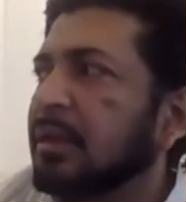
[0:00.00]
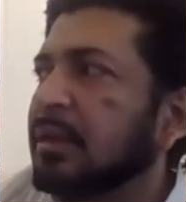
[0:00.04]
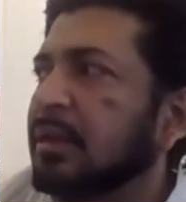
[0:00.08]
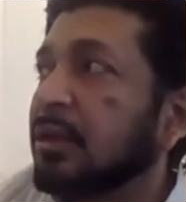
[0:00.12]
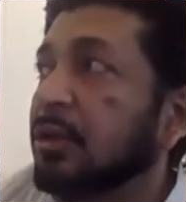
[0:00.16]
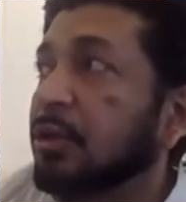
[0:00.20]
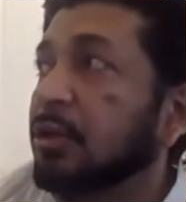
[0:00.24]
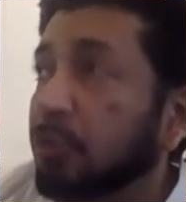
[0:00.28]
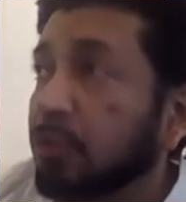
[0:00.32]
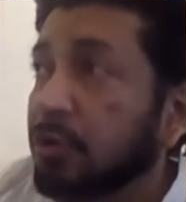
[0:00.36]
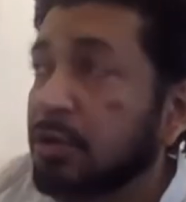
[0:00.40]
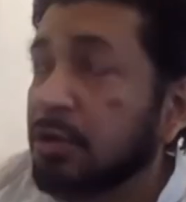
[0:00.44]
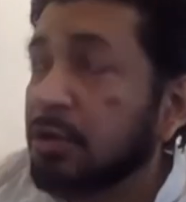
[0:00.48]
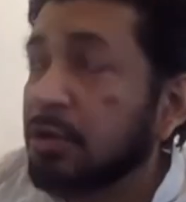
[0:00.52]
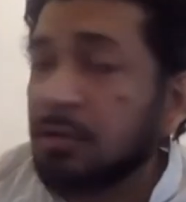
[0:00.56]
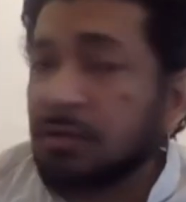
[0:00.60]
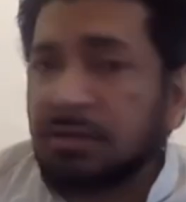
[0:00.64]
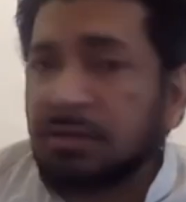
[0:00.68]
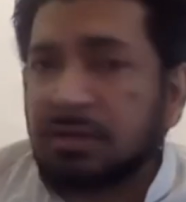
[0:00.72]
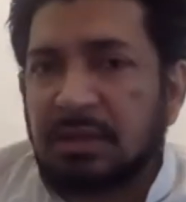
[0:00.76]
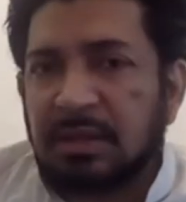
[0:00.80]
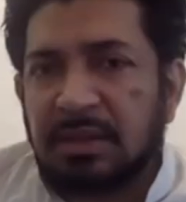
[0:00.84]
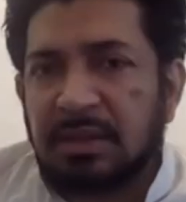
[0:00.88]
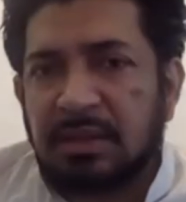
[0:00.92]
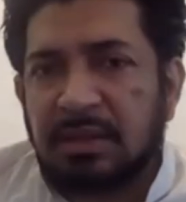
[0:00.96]
The good
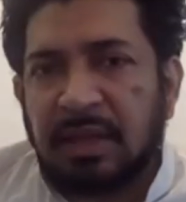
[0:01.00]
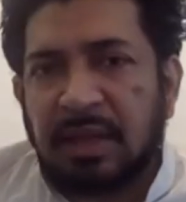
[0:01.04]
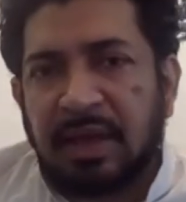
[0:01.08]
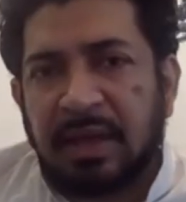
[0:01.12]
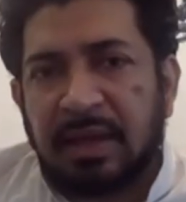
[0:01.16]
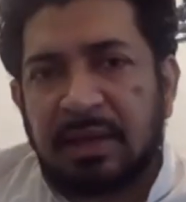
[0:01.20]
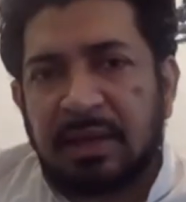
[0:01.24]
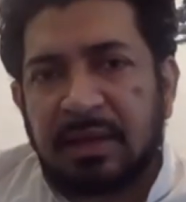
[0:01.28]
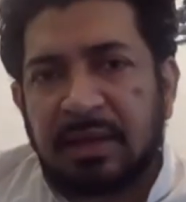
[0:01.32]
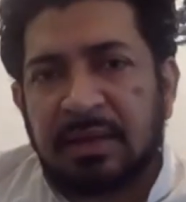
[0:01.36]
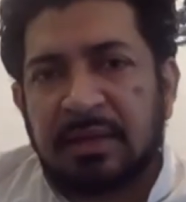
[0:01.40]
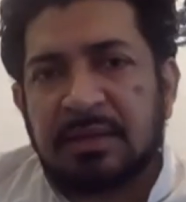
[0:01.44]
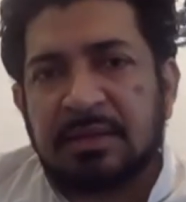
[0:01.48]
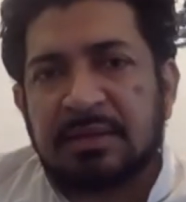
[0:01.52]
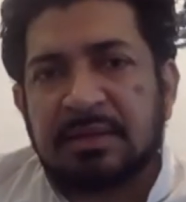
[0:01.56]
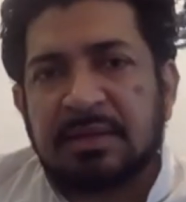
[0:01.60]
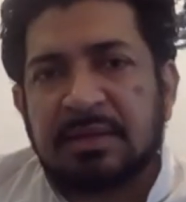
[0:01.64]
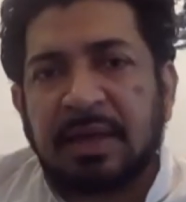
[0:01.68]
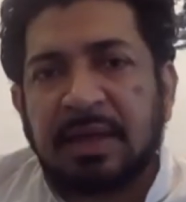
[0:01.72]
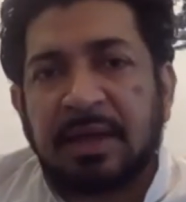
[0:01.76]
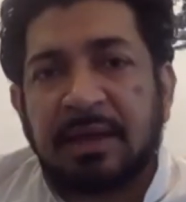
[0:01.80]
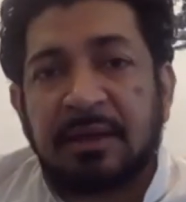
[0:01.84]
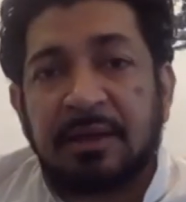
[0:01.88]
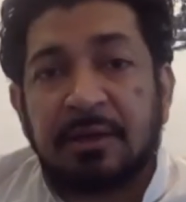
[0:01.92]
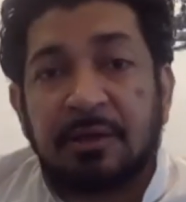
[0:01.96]
news in that is
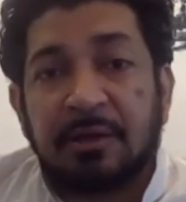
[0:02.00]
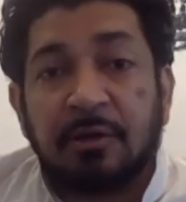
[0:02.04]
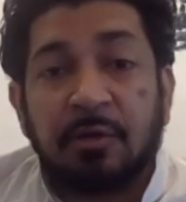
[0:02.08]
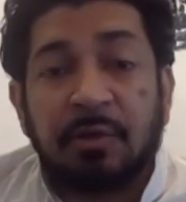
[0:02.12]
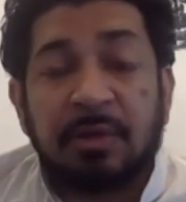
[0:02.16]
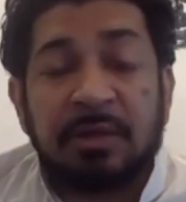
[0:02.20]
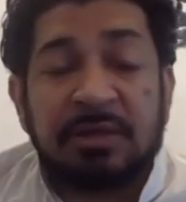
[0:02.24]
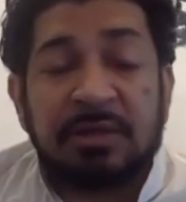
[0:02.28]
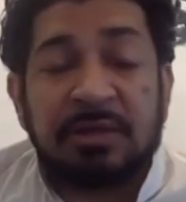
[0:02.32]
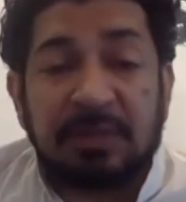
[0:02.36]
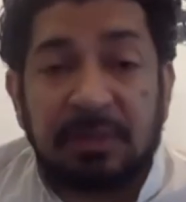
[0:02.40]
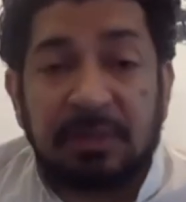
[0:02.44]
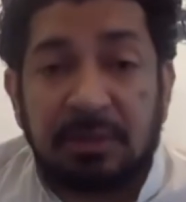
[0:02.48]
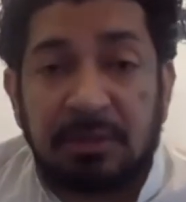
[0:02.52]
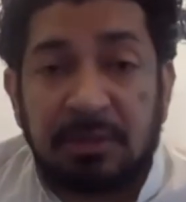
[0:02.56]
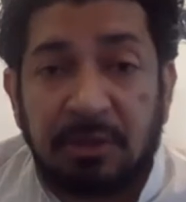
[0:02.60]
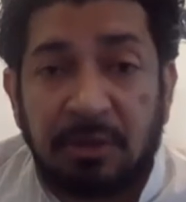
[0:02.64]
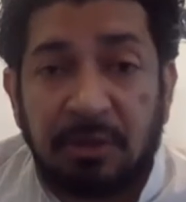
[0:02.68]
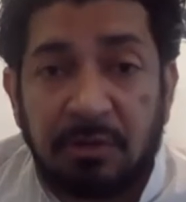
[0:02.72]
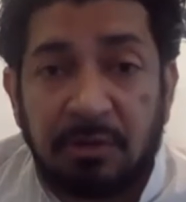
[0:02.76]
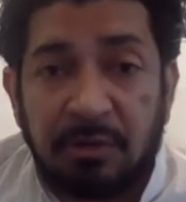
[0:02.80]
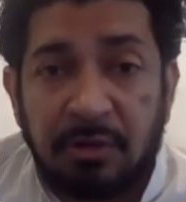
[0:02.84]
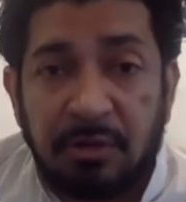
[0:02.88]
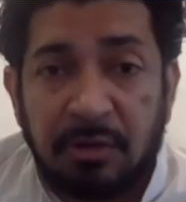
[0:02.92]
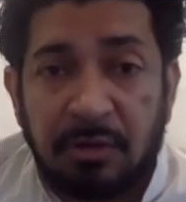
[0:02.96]
that we still
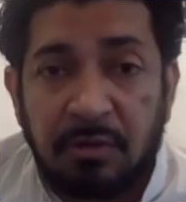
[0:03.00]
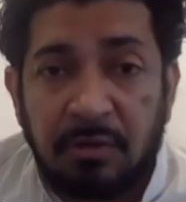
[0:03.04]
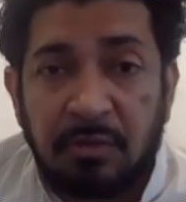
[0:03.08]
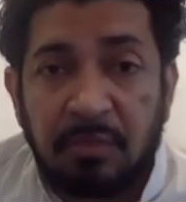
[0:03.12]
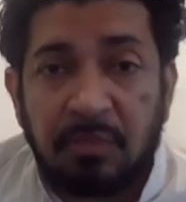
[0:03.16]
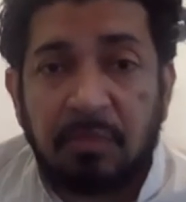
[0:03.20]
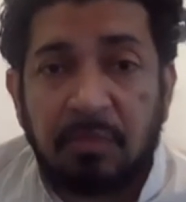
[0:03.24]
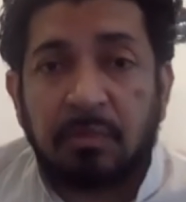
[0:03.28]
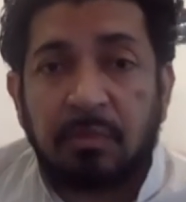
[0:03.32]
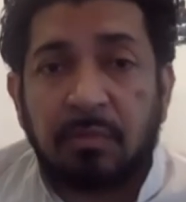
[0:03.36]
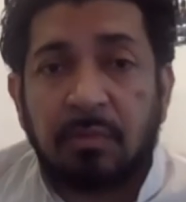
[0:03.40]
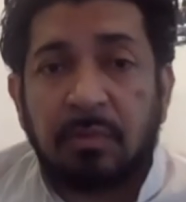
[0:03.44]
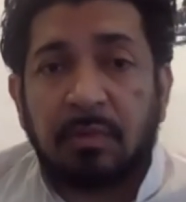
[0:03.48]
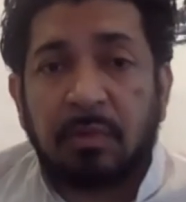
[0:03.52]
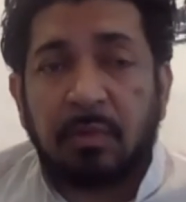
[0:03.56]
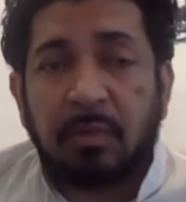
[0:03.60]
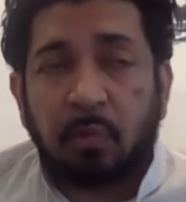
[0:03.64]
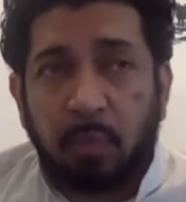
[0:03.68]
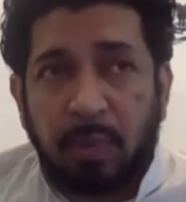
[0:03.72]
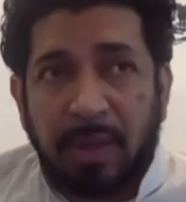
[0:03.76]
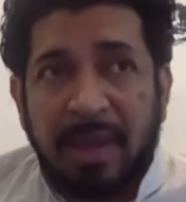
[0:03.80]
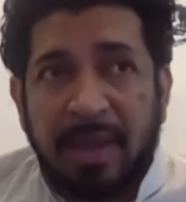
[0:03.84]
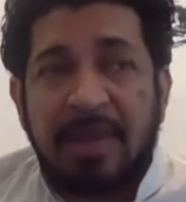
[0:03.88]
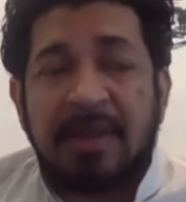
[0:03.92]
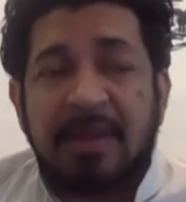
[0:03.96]
don't know
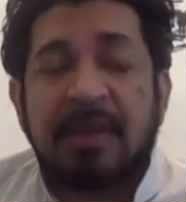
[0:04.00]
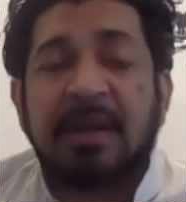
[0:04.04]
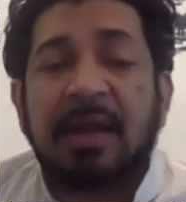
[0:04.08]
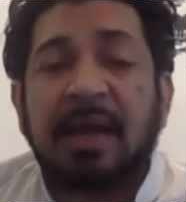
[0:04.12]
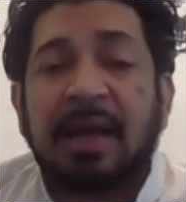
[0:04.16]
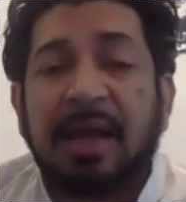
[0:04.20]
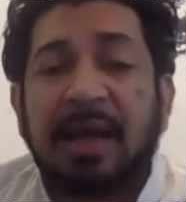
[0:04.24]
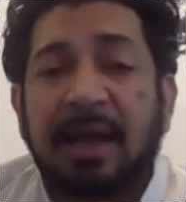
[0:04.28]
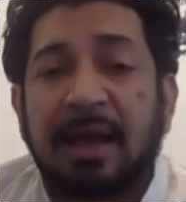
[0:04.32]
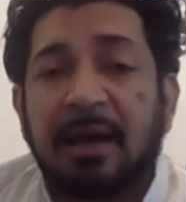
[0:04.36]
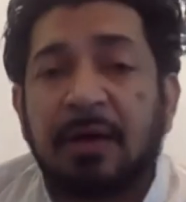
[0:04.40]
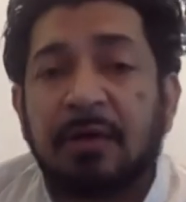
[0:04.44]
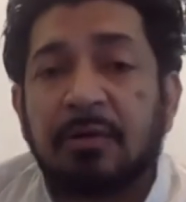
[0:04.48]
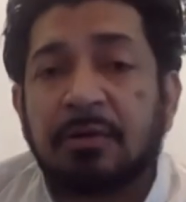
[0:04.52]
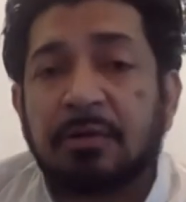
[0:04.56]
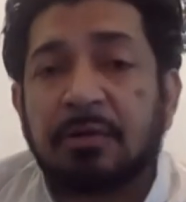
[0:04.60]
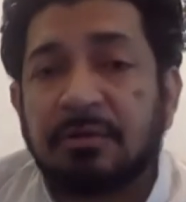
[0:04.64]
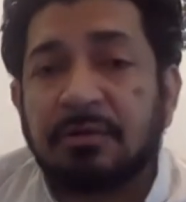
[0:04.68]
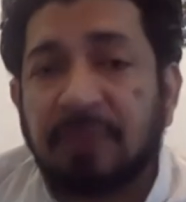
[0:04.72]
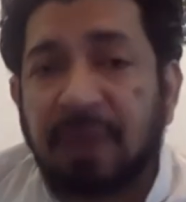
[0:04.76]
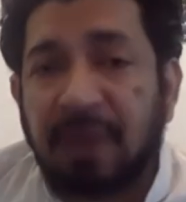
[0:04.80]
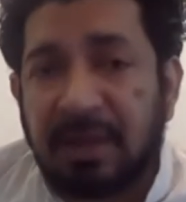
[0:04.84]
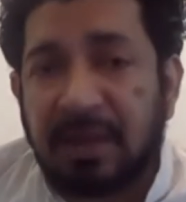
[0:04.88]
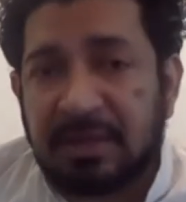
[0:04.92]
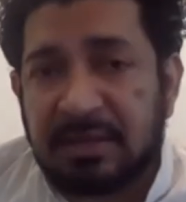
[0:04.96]
when and how to
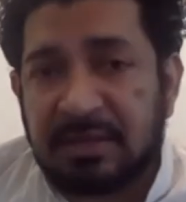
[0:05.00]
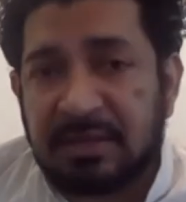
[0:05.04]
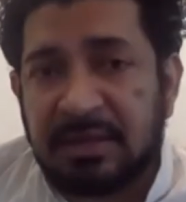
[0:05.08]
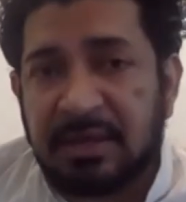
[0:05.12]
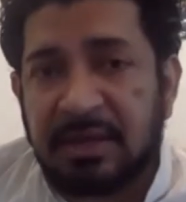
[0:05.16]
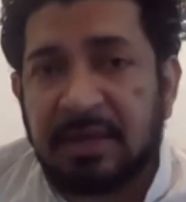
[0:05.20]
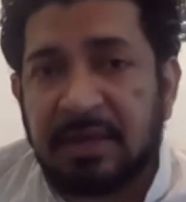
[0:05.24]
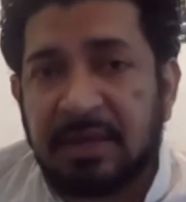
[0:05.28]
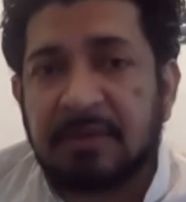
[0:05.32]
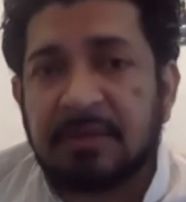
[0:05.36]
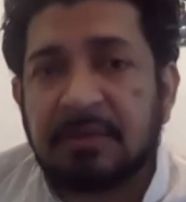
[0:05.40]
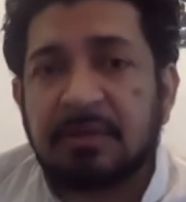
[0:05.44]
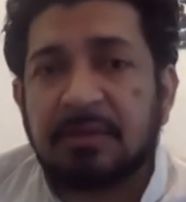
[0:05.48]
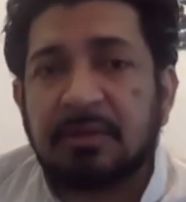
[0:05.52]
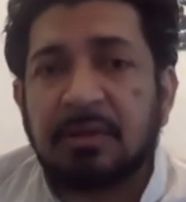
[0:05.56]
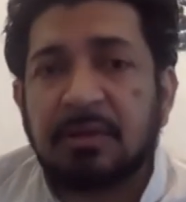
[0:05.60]
vaccinate